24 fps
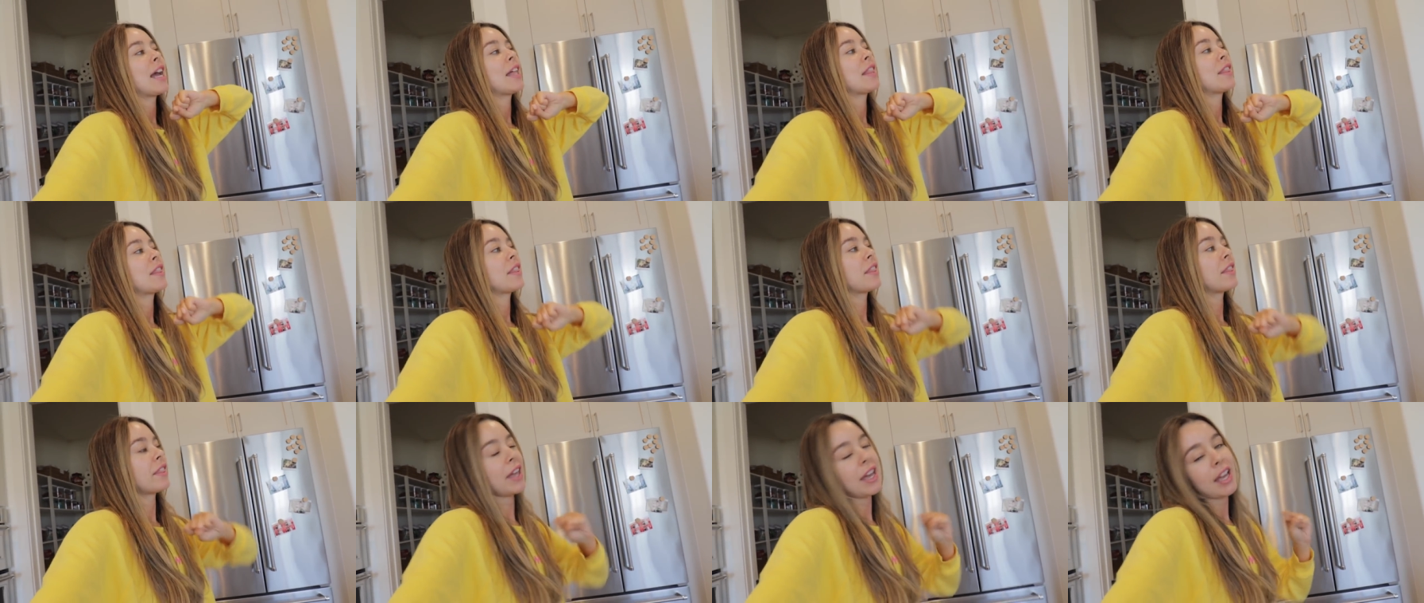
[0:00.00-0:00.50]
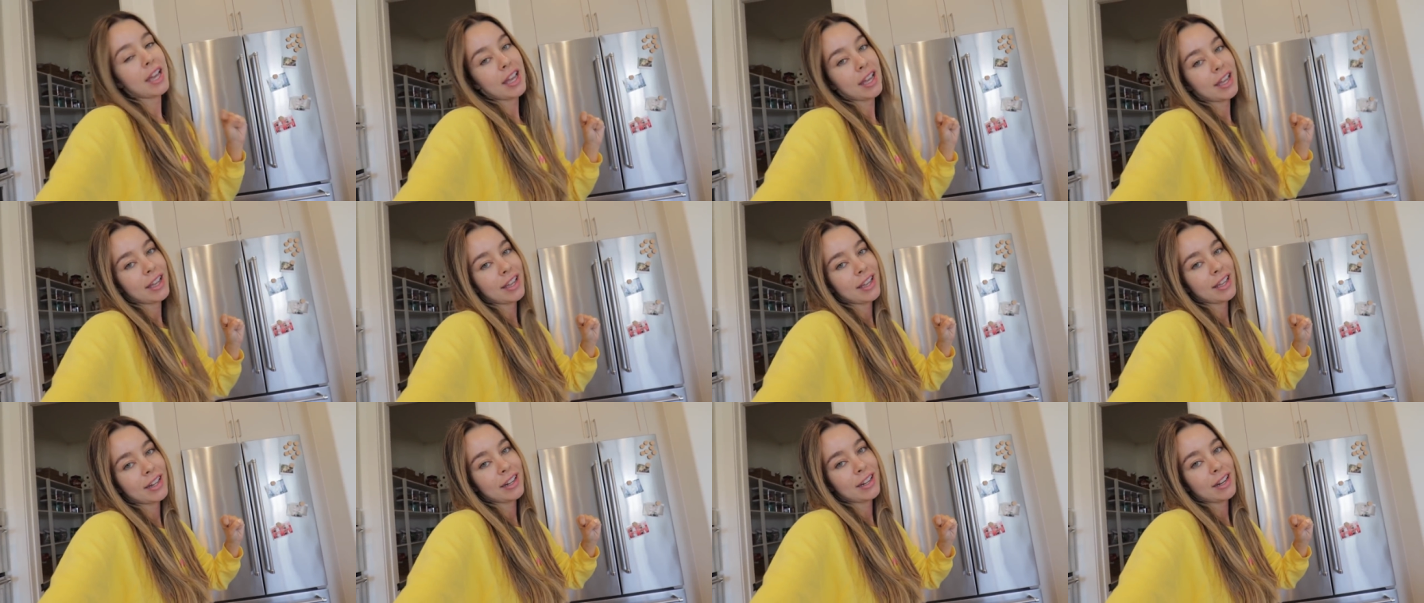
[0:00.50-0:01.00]
And
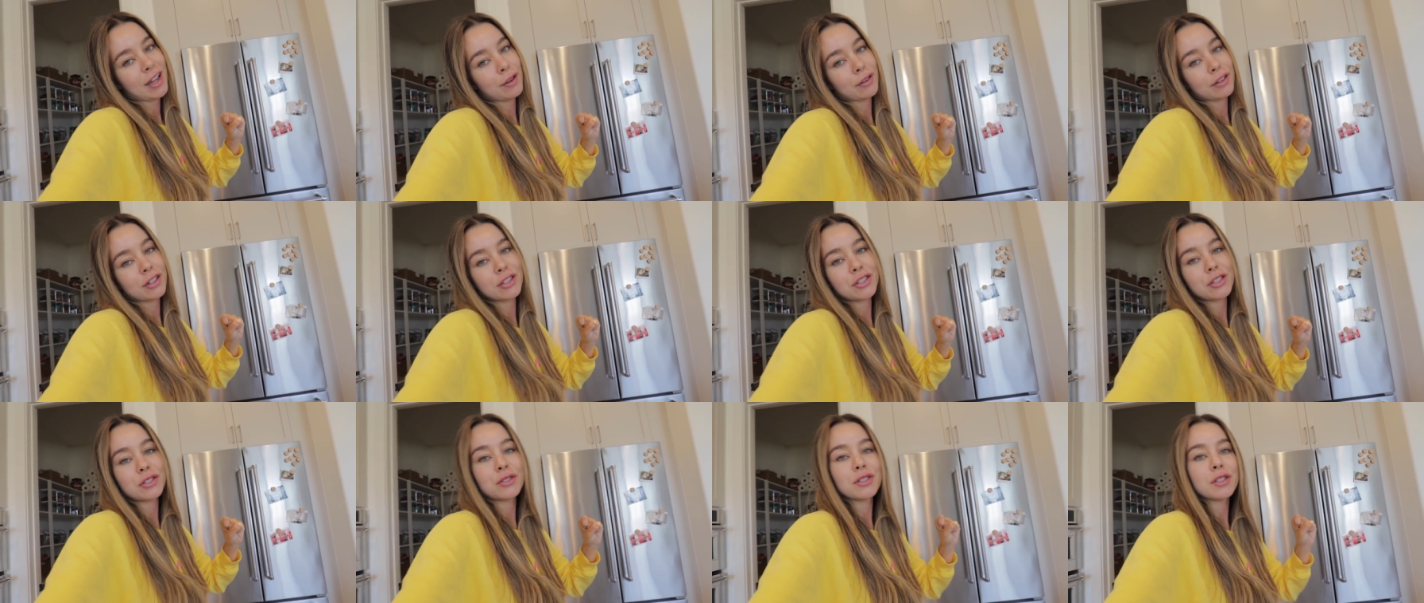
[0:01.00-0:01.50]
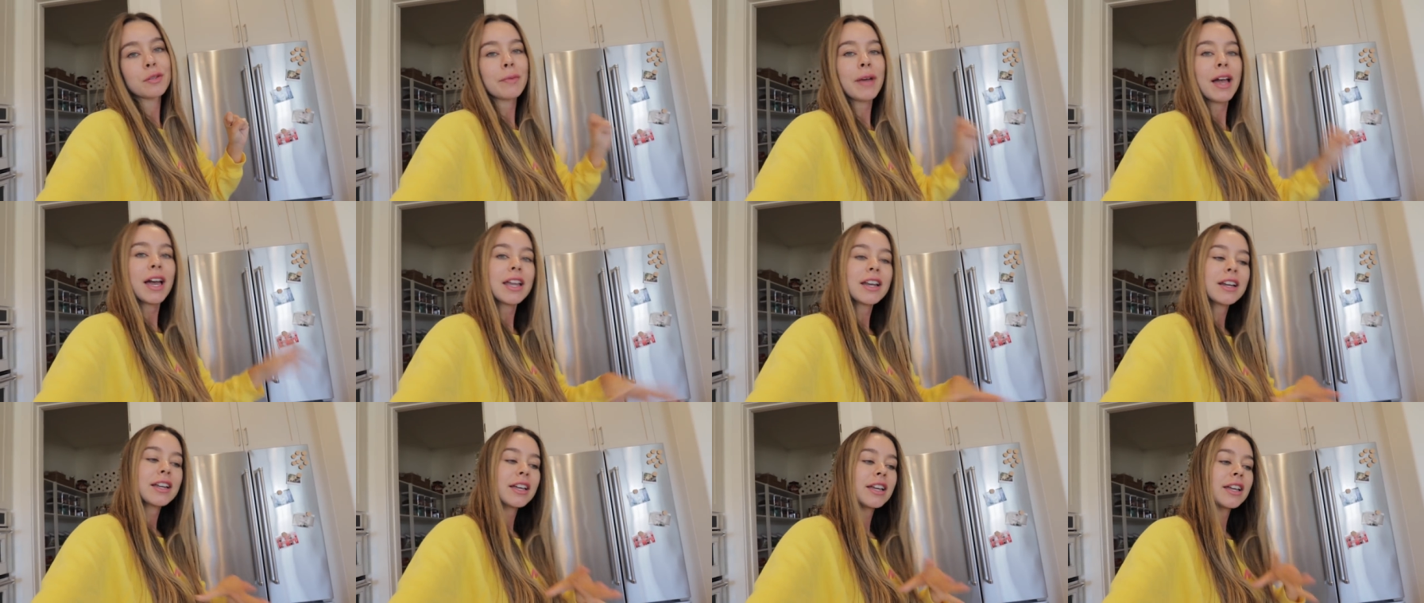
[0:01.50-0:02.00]
then I'm gonna do some
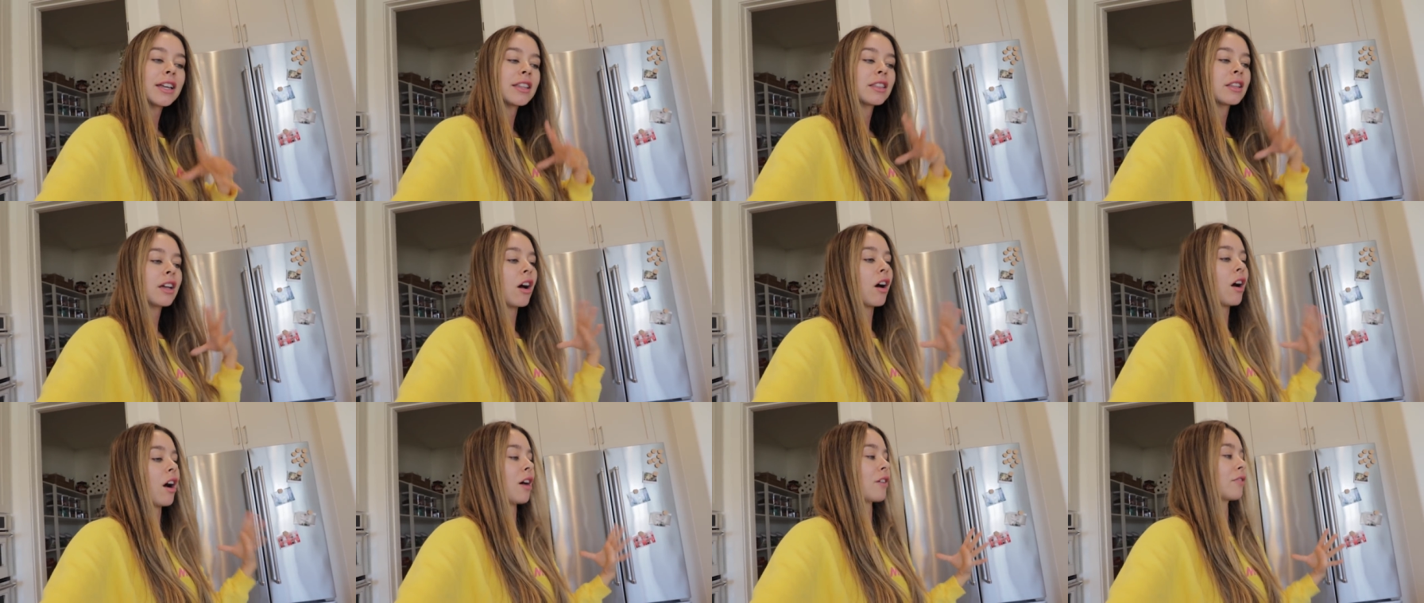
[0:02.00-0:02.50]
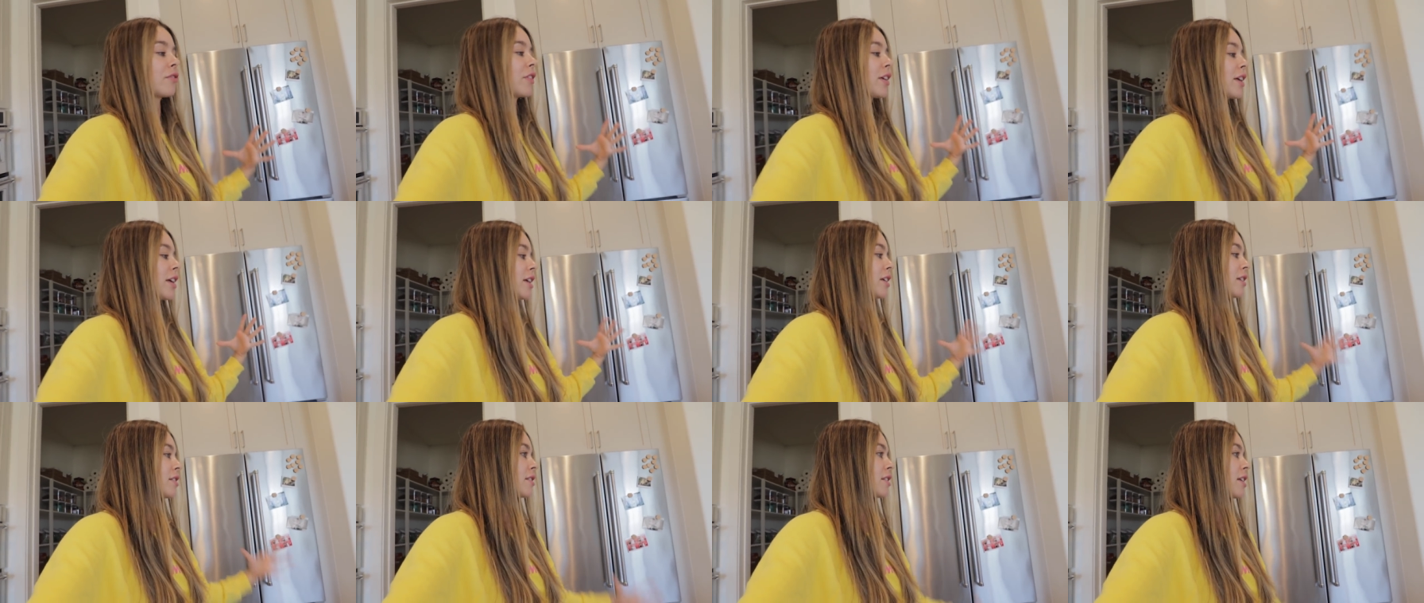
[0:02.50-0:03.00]
editing in the
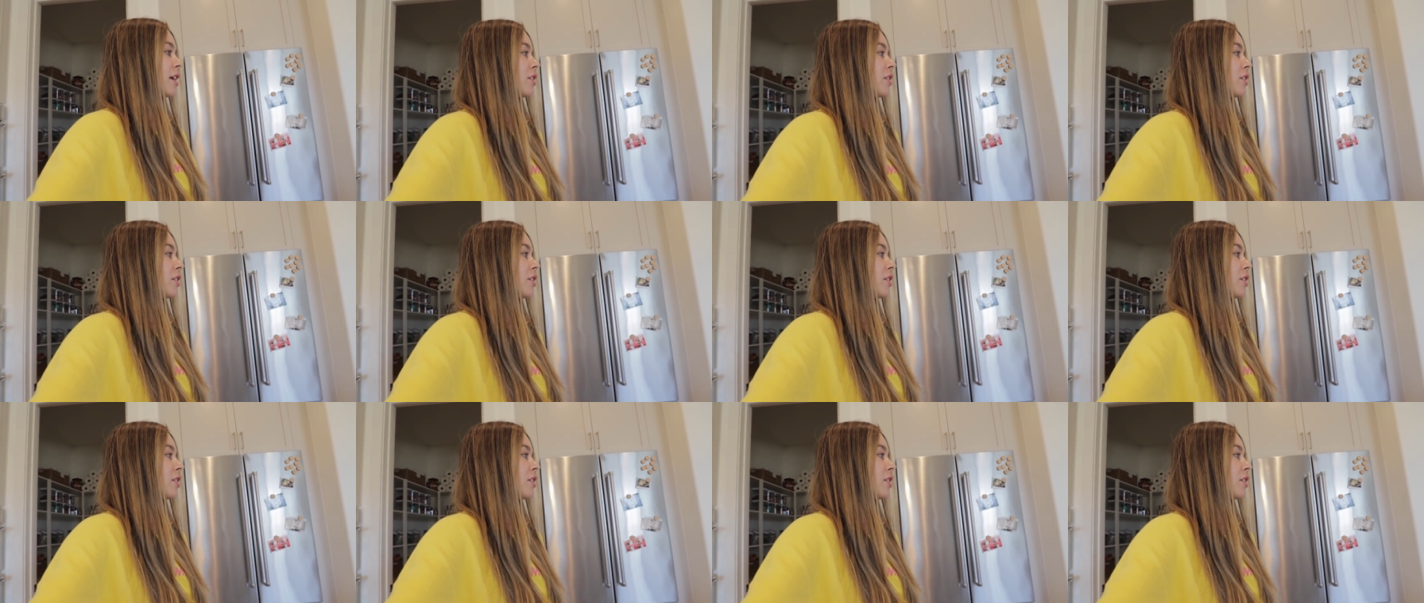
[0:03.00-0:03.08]
office